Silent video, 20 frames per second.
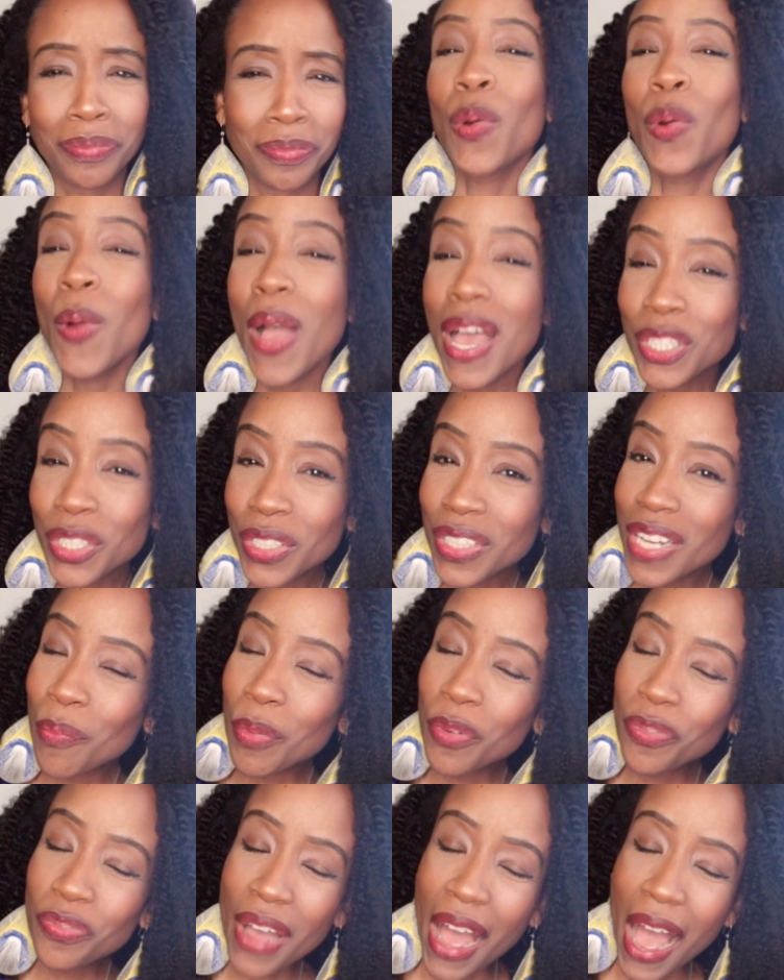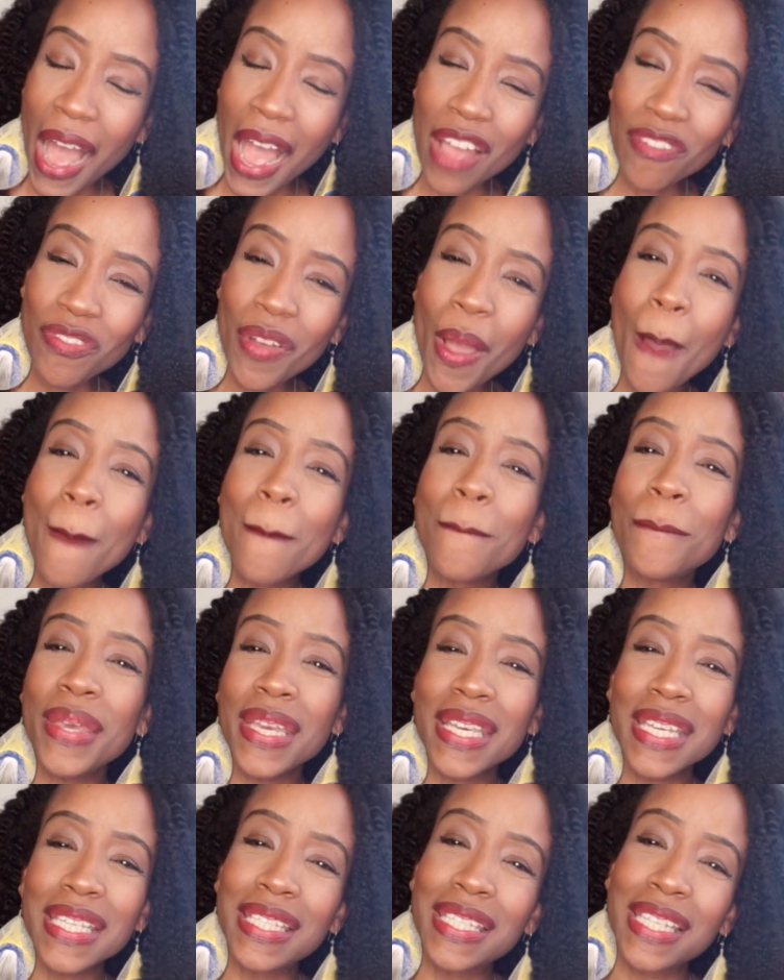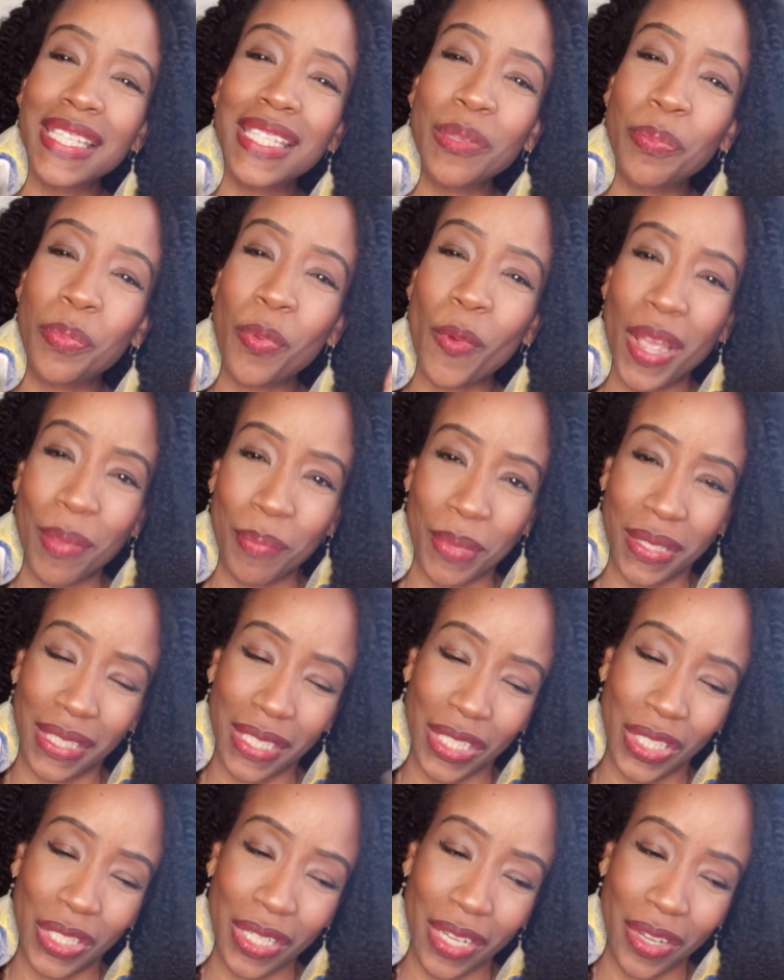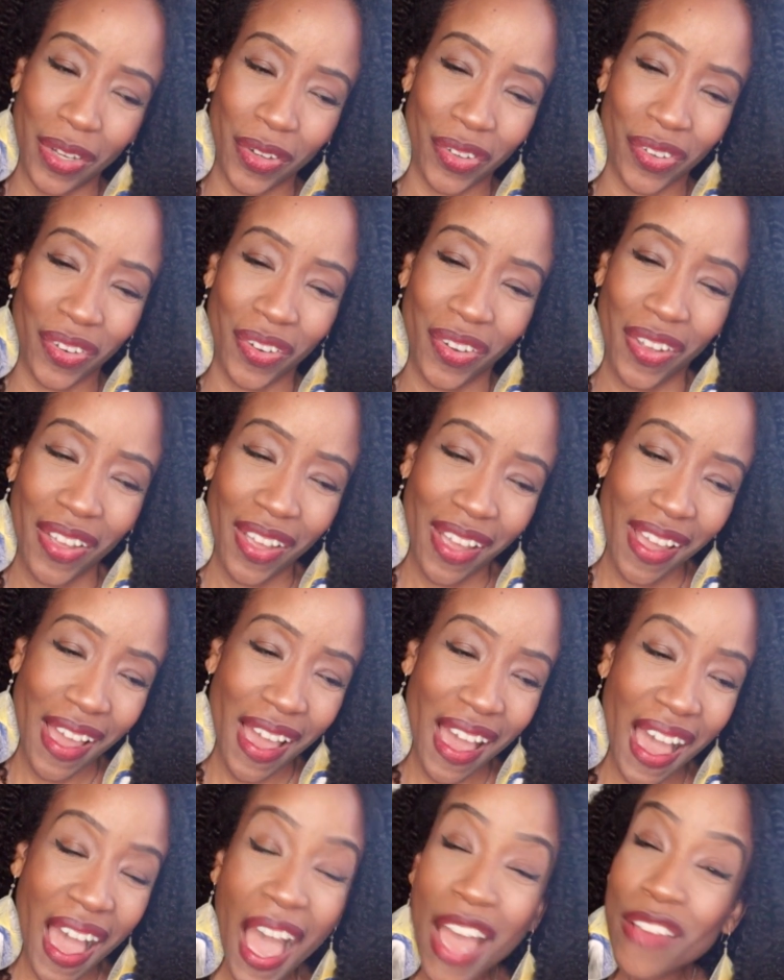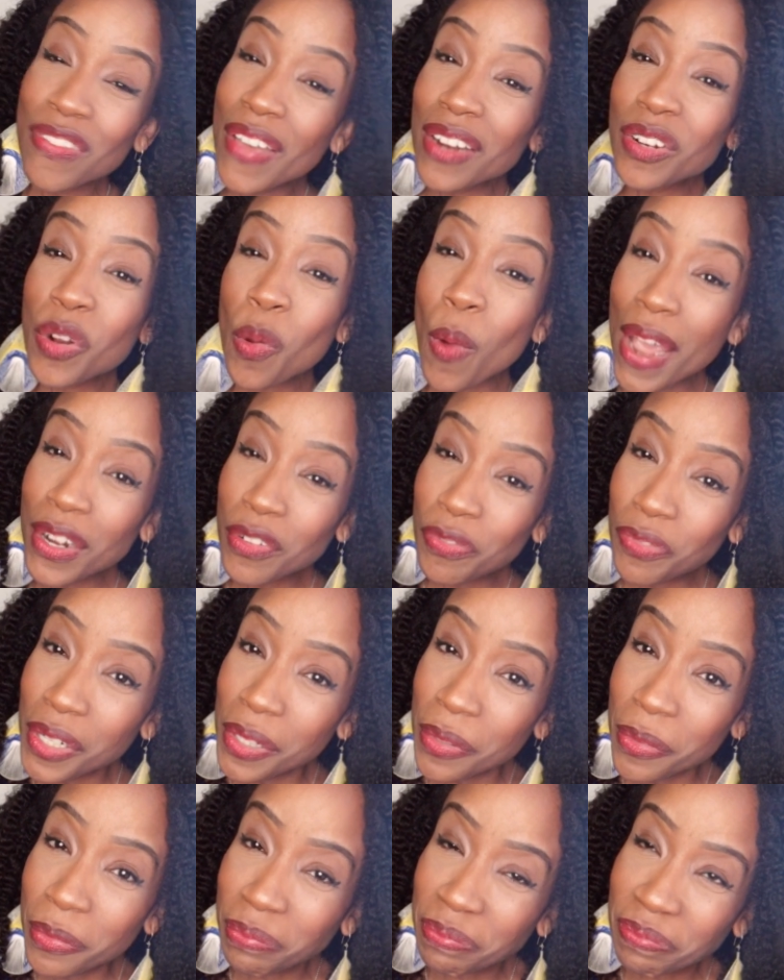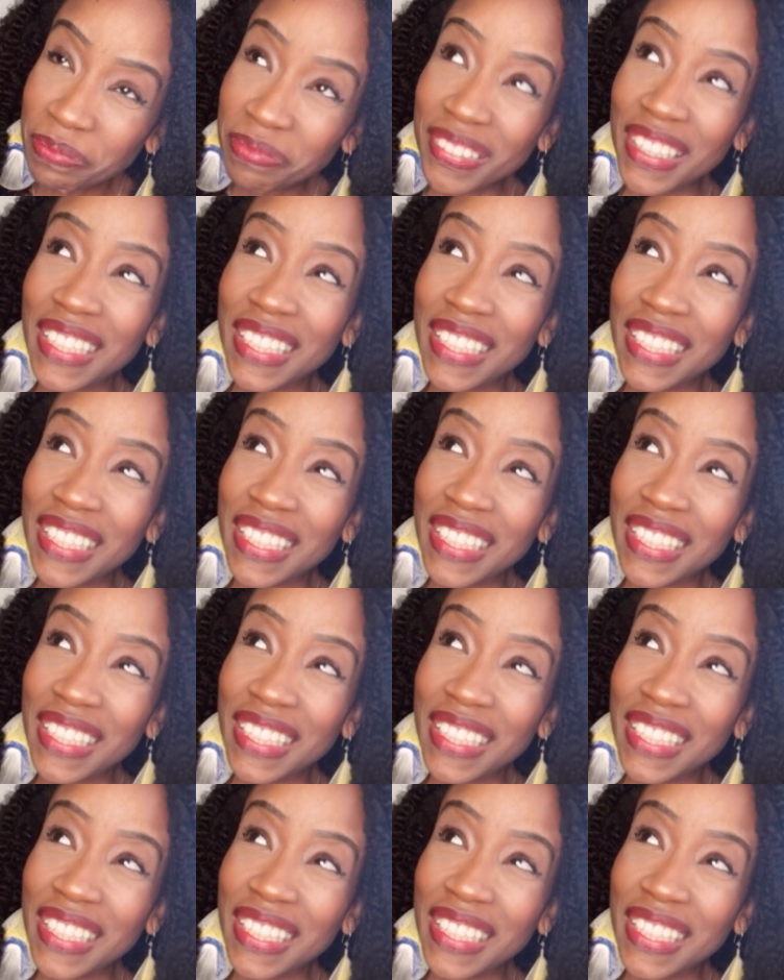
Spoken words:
Question number 5, biggest disappointment this year. I've had quite a few.